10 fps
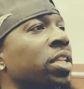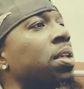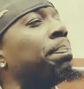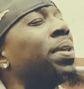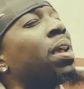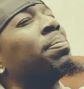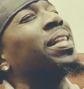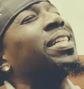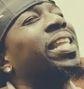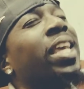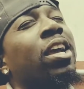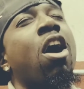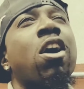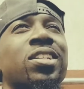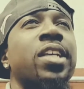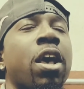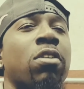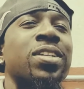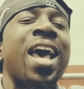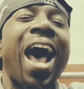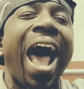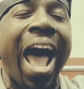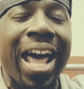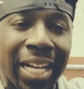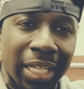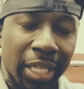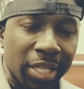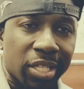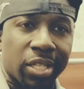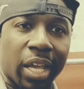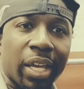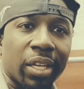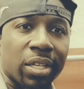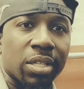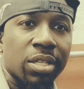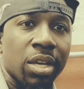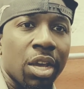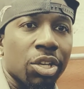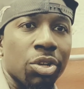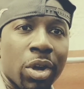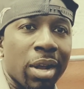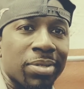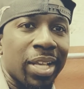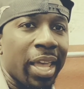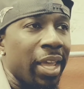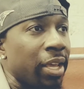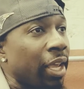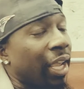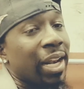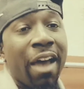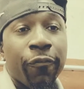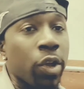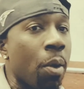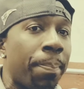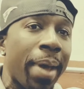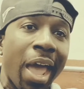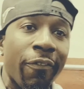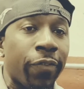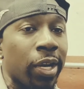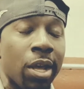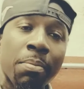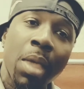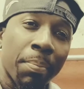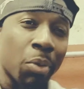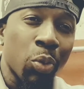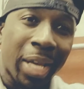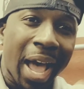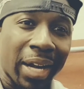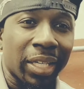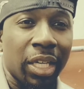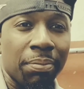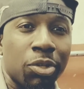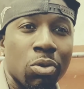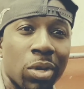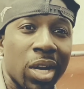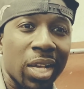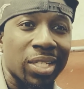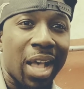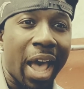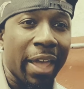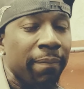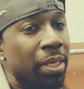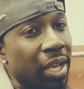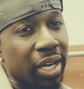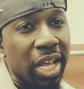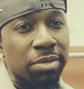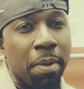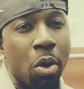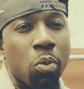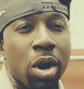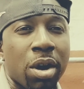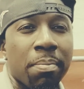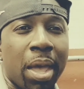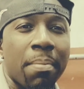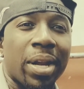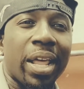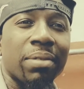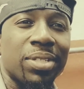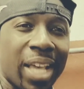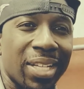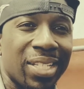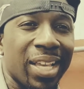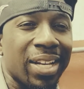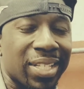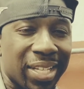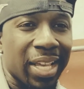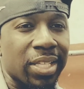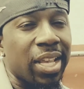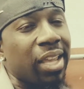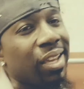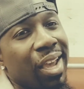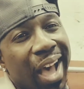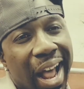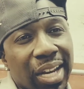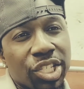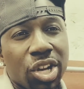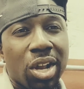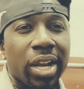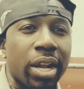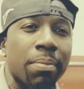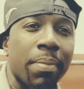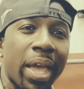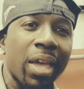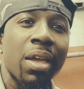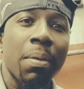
to be able to dig ourselves out of these things. You know what I'm saying? And I feel bad for them, but we gotta keep doing us, all right? And that's my word, man. My name JC and Sente. Holla at y'all later, man.